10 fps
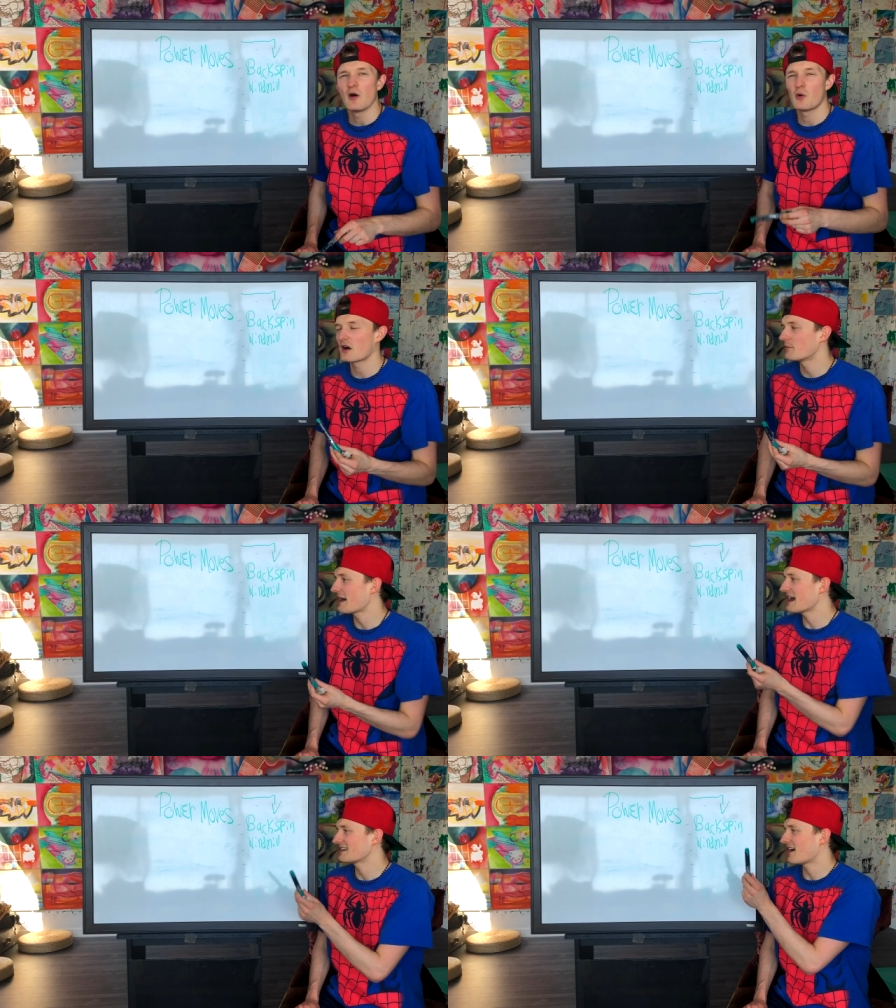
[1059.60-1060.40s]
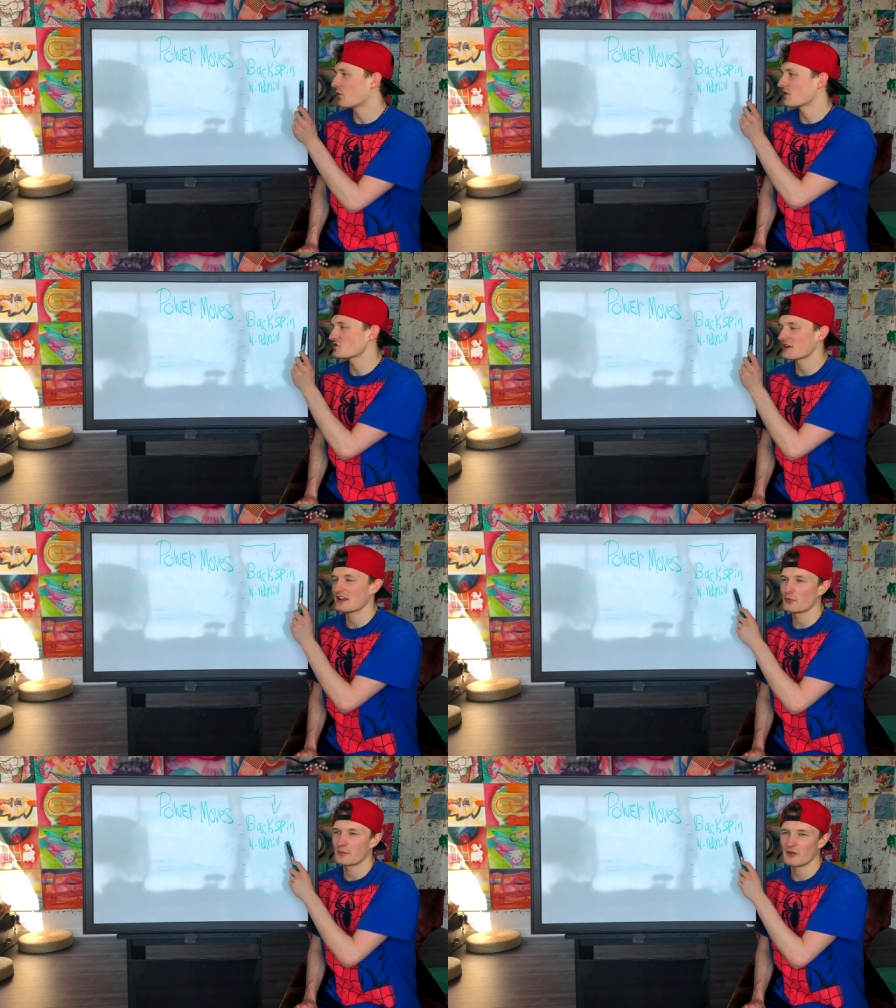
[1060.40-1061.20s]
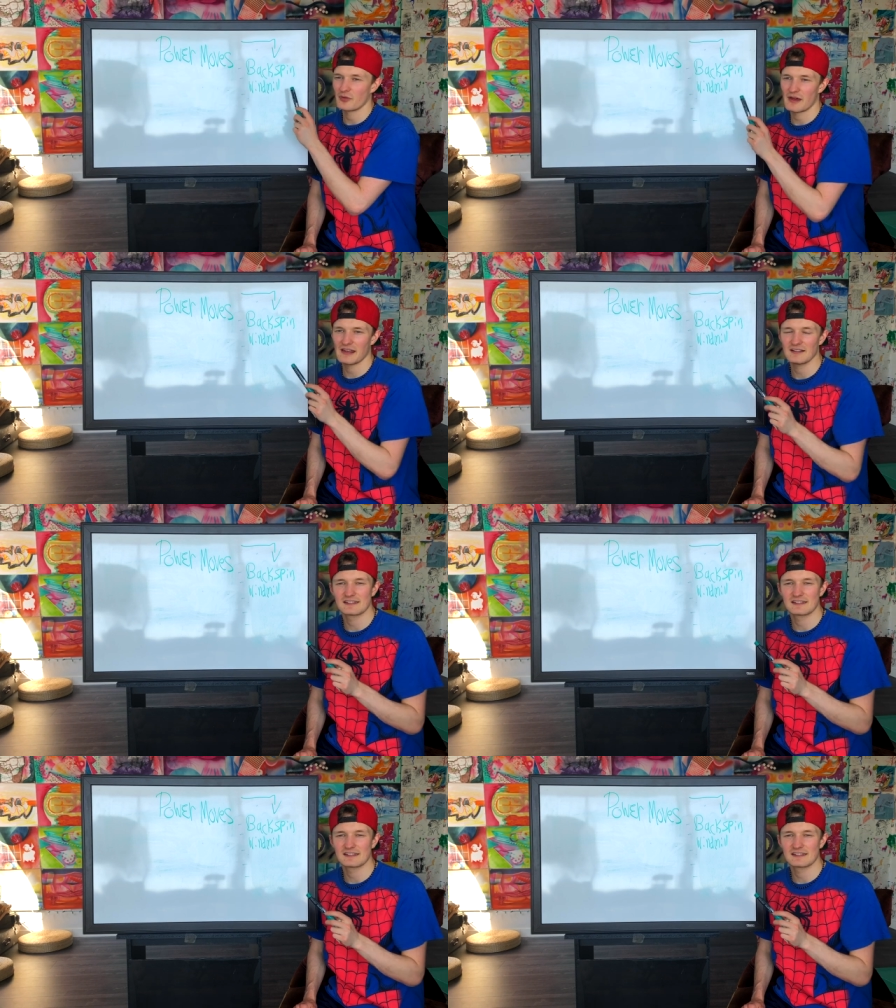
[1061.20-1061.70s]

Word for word: Welcome back. Now I want you guys windmill threading.